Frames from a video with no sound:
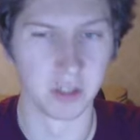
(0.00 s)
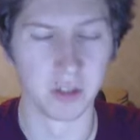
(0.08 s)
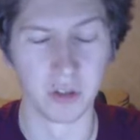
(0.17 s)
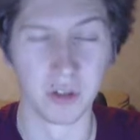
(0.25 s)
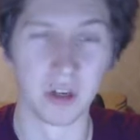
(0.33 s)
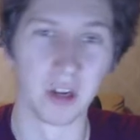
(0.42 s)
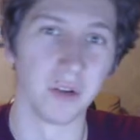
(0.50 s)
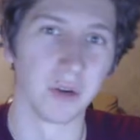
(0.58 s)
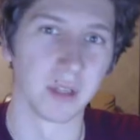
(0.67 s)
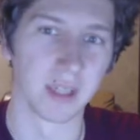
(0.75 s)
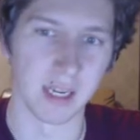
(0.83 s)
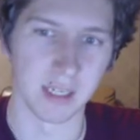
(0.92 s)
you're usually
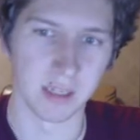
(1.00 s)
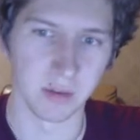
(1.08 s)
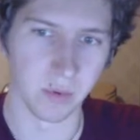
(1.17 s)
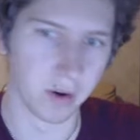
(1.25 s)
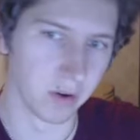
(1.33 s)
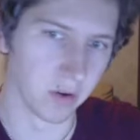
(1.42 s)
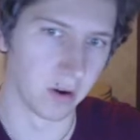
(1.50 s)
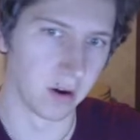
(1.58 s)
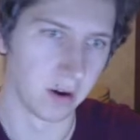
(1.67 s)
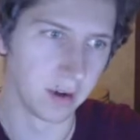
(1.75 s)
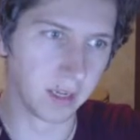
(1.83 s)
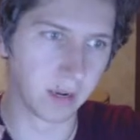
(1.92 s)
doing tests where
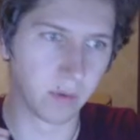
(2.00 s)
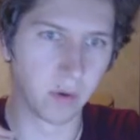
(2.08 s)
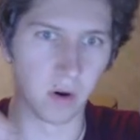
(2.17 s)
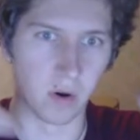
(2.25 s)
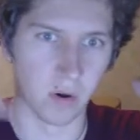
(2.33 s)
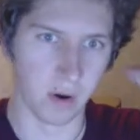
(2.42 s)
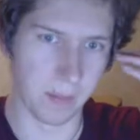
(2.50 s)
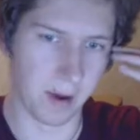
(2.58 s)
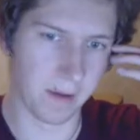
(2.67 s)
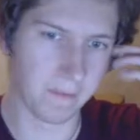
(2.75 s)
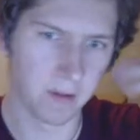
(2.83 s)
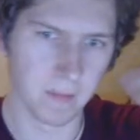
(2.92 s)
you're equal or above.